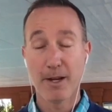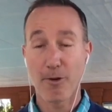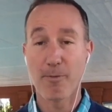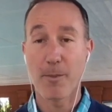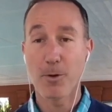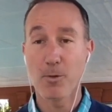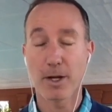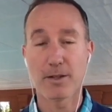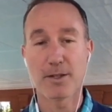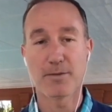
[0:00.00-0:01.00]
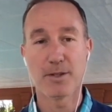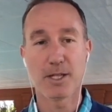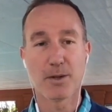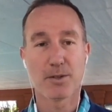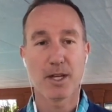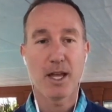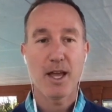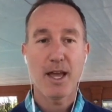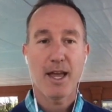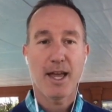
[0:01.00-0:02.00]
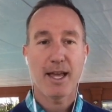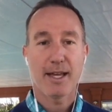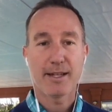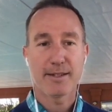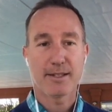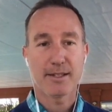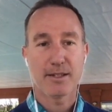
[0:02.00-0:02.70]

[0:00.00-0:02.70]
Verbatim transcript: remember it when I did these videos. And